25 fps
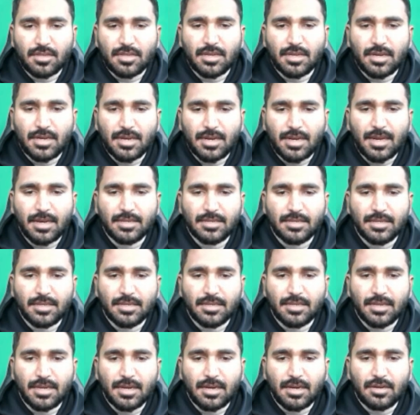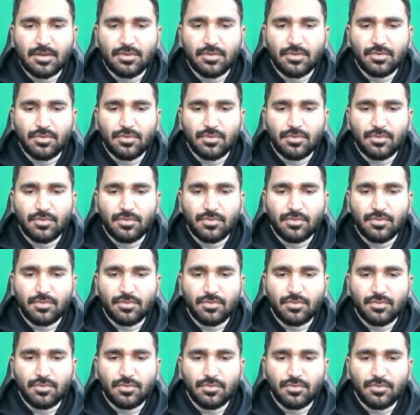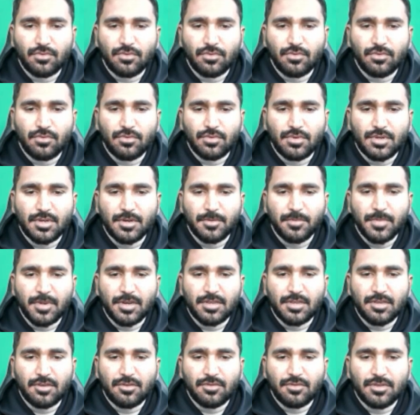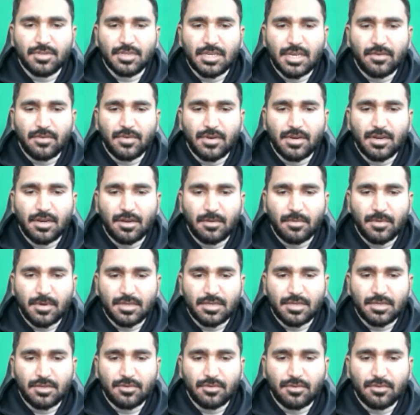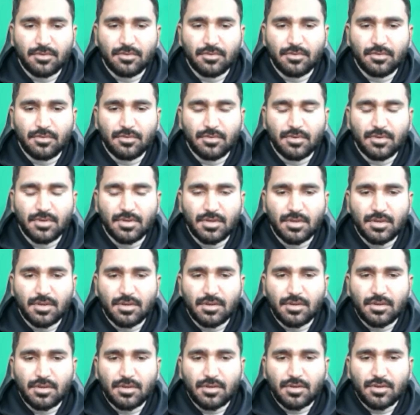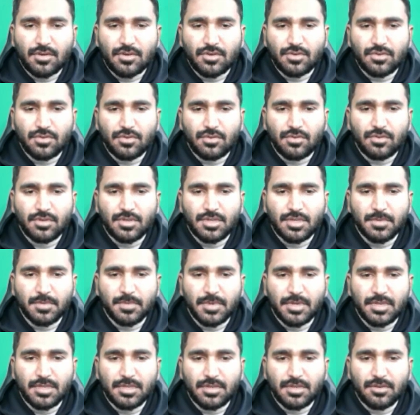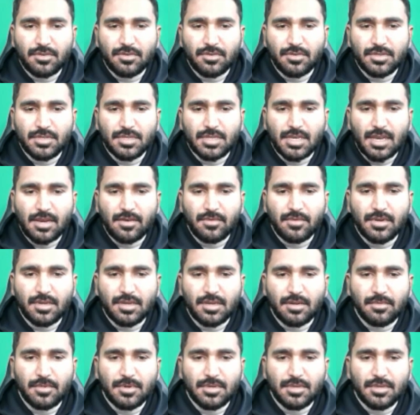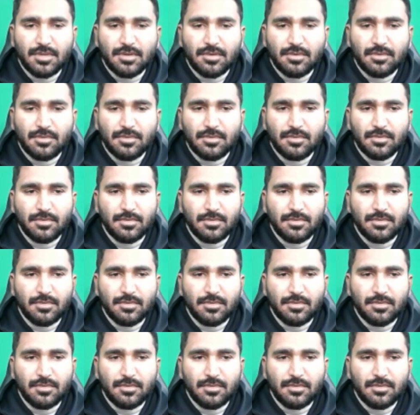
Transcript: The next is that 2000700 2000700.